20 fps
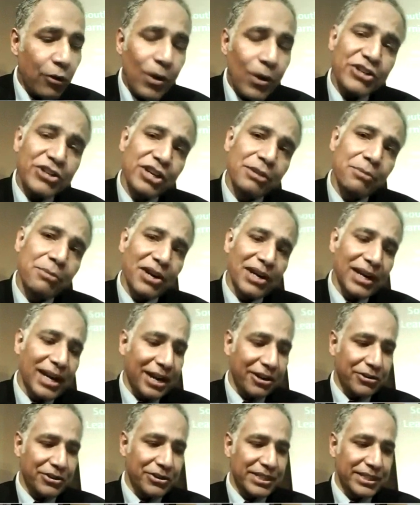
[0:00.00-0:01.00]
A question about
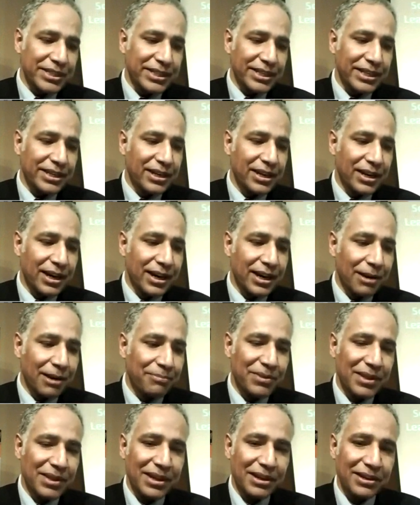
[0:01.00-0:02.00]
electricity
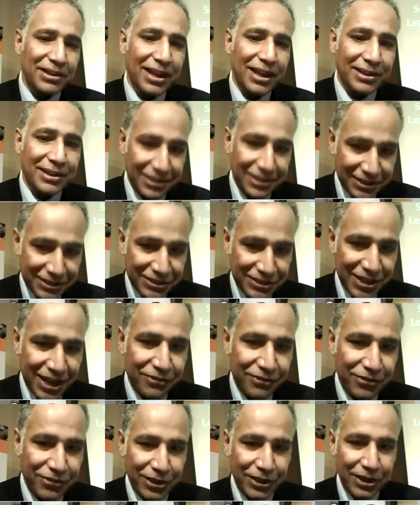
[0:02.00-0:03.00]
that
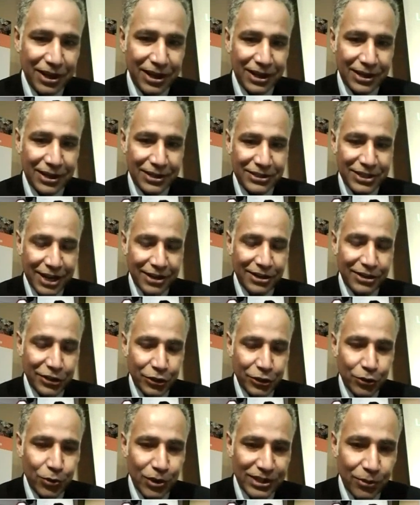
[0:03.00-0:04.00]

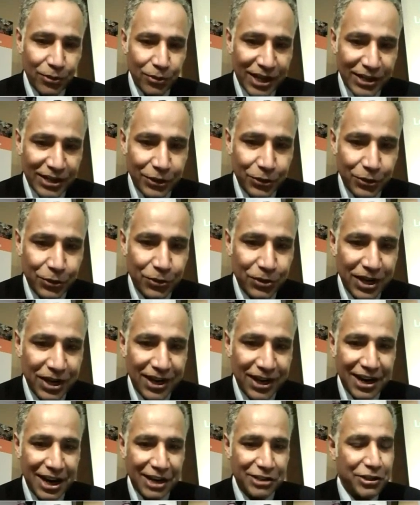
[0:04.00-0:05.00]
Jennifer, you were the one
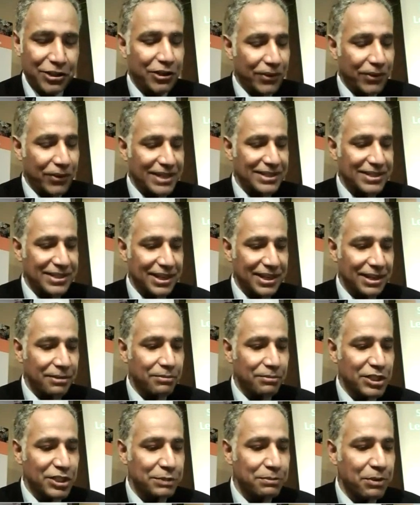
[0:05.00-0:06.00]
who actually raised
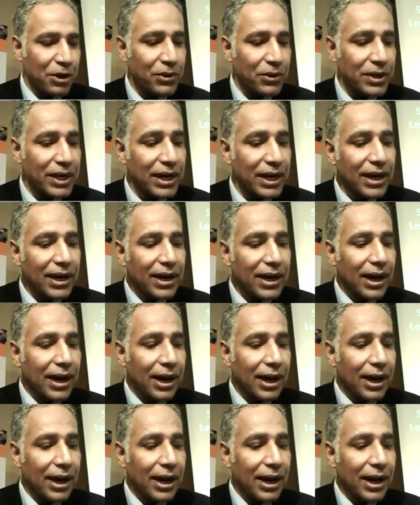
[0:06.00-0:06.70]
that and spoke.